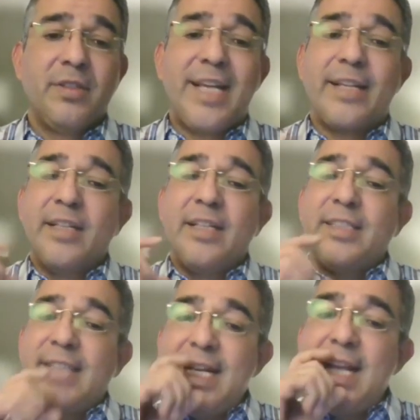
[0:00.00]
Like
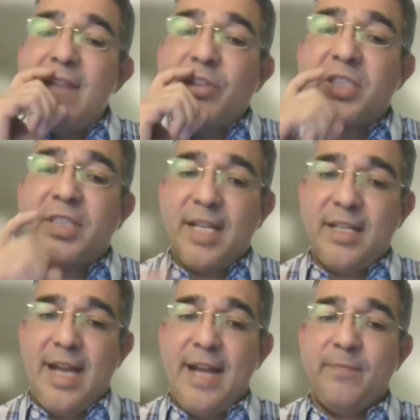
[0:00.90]
they never
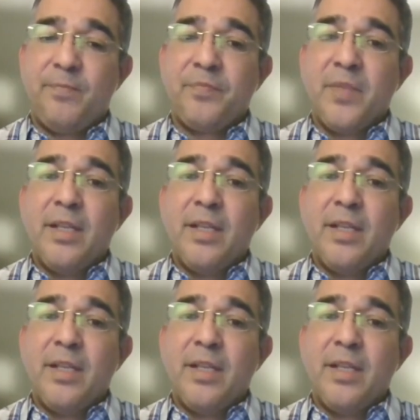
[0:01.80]
said that,